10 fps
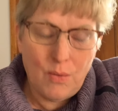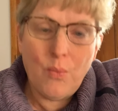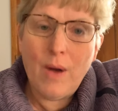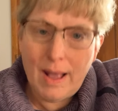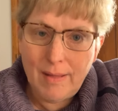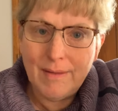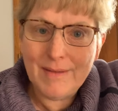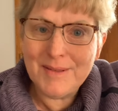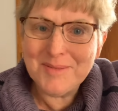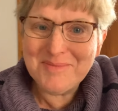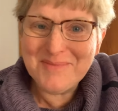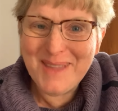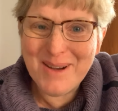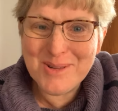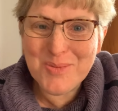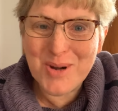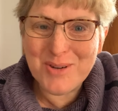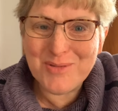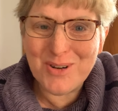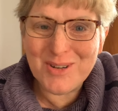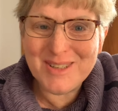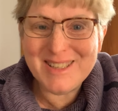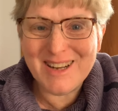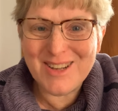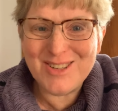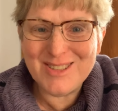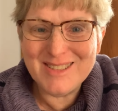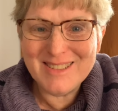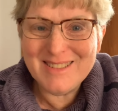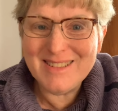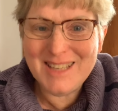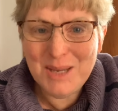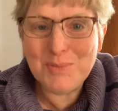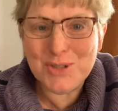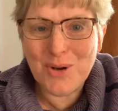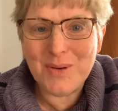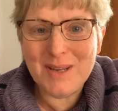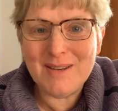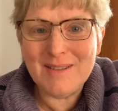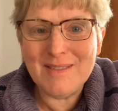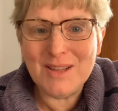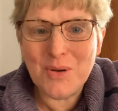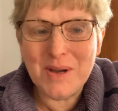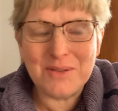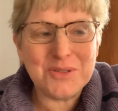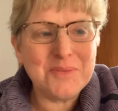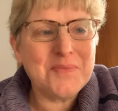Well, that was wonderful, because then I could keep sewing the quilt.